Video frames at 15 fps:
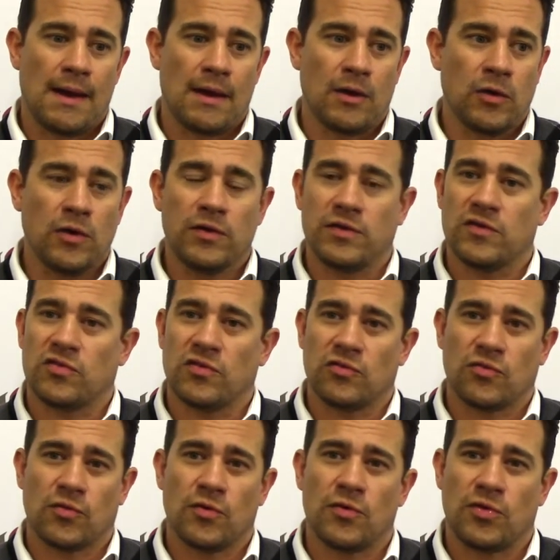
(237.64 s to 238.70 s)
goodness and
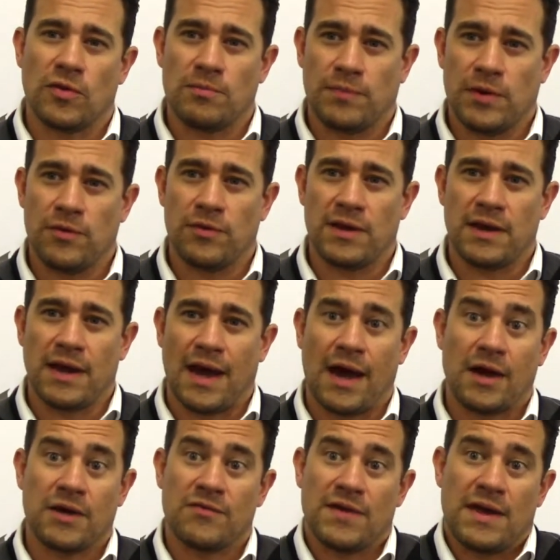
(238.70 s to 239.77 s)
truth and beauty
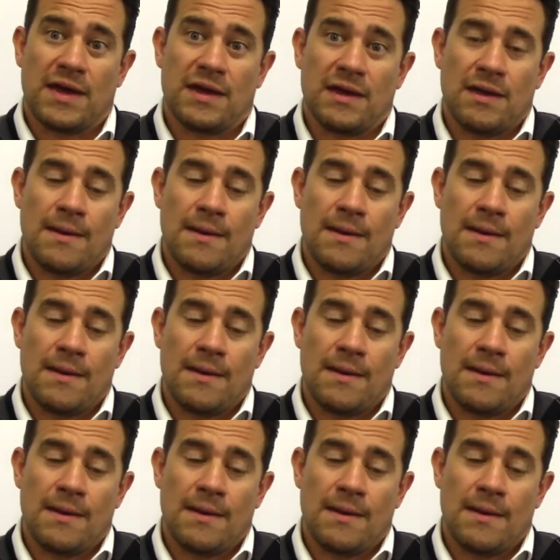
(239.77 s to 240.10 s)
out of a